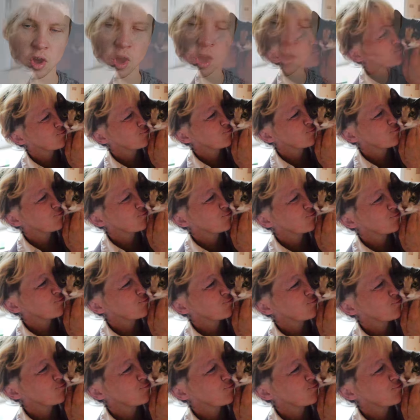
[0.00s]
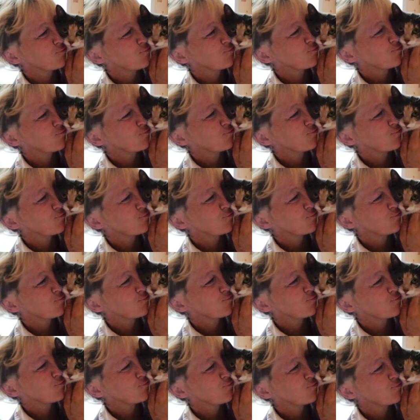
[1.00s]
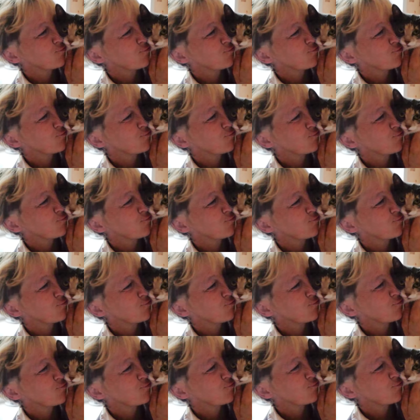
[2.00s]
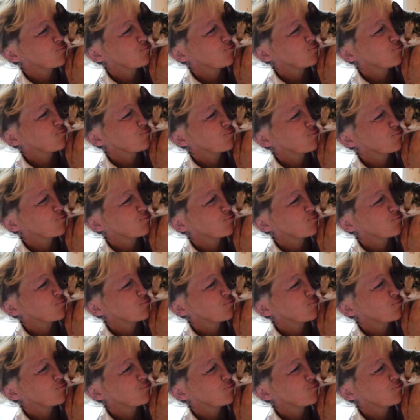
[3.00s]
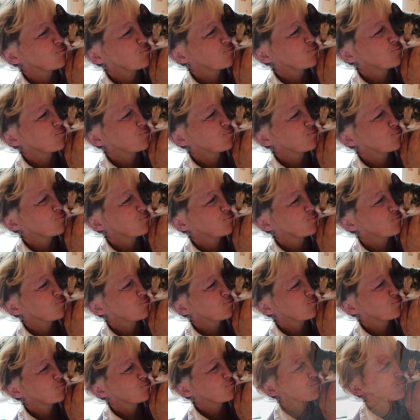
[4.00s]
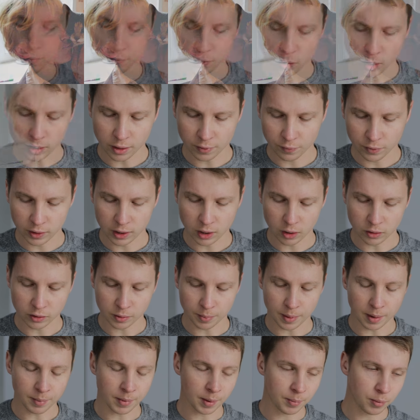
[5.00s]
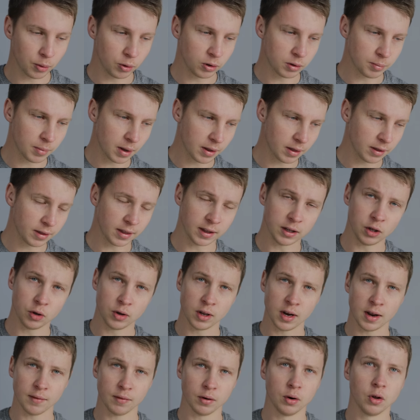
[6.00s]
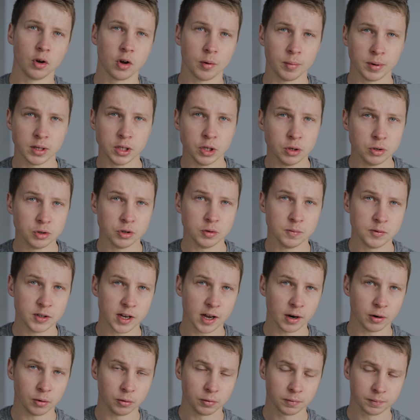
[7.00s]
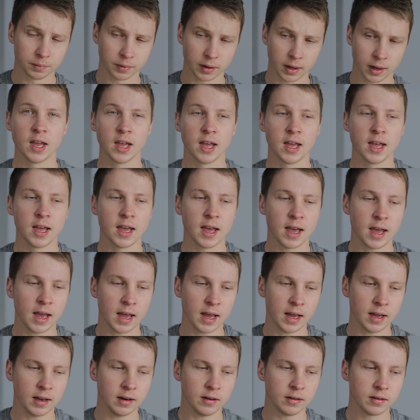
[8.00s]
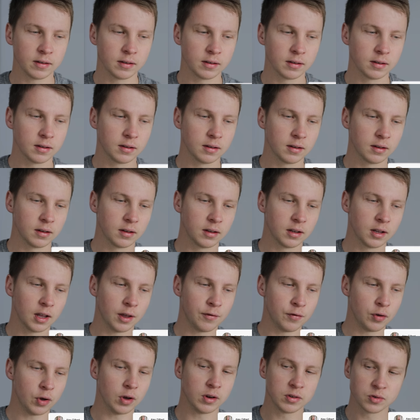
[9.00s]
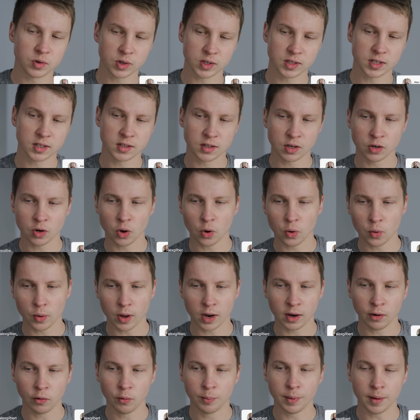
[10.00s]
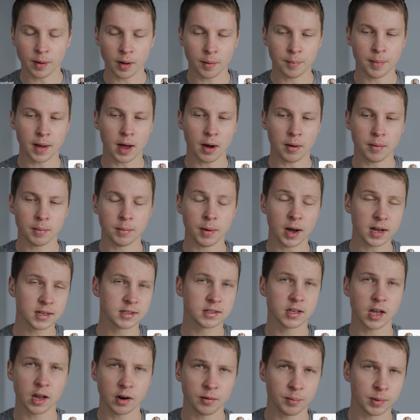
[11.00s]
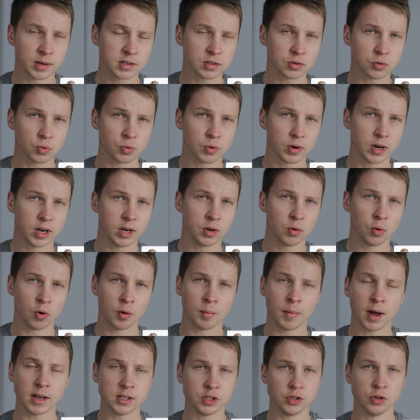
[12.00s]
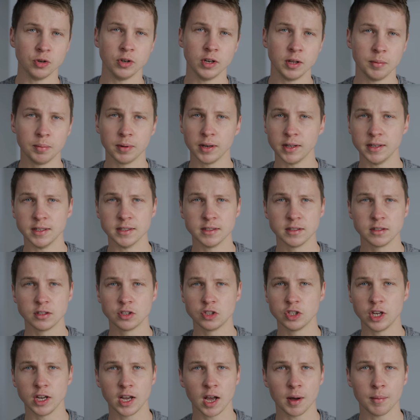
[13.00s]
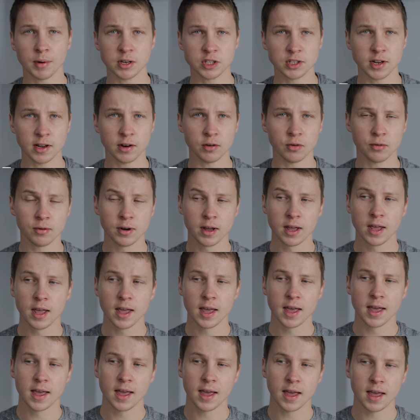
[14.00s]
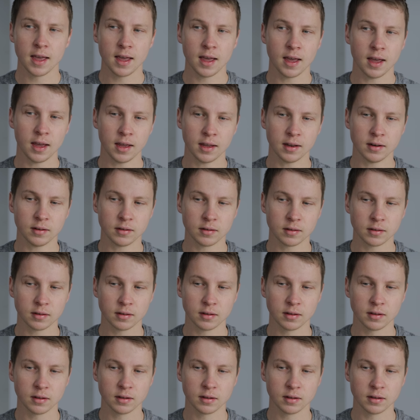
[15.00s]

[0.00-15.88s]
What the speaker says: I'm happy that I was able to share a little bit about her life for you to have a watch and learn. I have a few other videos about my birth mother that you can have a look on my YouTube channel. And if you're interested to know a little bit about my side of my story or my journey, please check out my channel. And